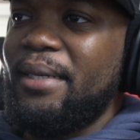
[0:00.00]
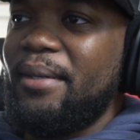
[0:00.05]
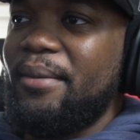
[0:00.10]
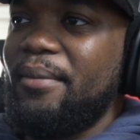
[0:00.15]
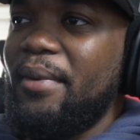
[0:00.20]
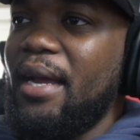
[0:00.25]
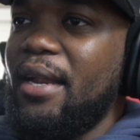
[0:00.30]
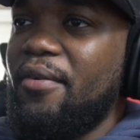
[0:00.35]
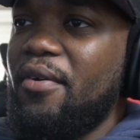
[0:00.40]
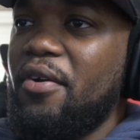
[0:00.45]

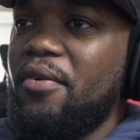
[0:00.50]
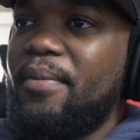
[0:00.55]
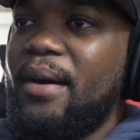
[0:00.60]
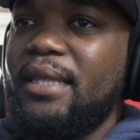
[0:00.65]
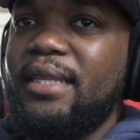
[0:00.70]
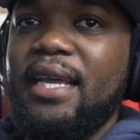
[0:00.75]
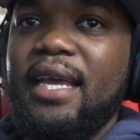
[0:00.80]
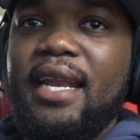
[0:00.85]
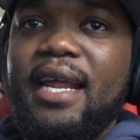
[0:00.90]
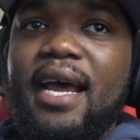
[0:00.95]
But anyway, we're
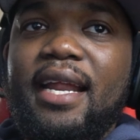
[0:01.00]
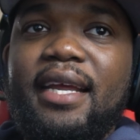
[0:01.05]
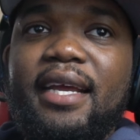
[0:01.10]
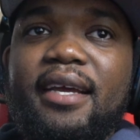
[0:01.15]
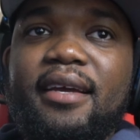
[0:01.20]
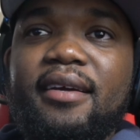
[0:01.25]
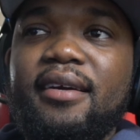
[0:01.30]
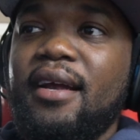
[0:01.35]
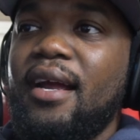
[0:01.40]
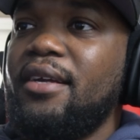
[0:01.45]
about to get out of
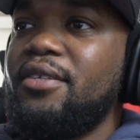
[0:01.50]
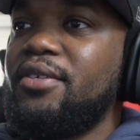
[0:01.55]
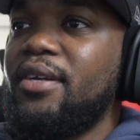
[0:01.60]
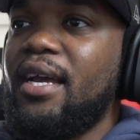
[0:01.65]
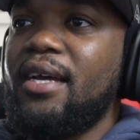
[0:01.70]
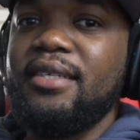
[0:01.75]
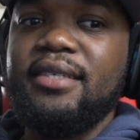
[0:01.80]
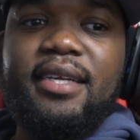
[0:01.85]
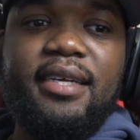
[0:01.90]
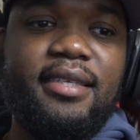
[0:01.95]
here. As you
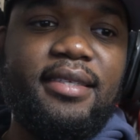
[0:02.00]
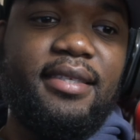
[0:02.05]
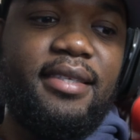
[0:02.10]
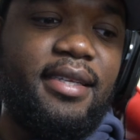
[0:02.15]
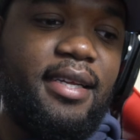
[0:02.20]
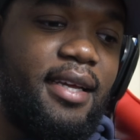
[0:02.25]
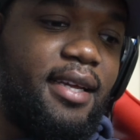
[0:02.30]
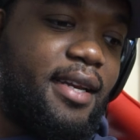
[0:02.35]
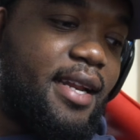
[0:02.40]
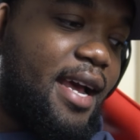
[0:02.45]
guys can
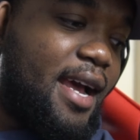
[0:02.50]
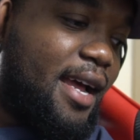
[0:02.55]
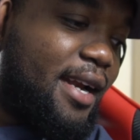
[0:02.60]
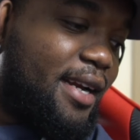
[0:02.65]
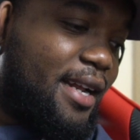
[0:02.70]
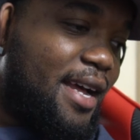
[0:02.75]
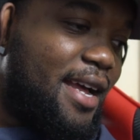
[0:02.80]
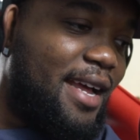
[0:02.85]
see that,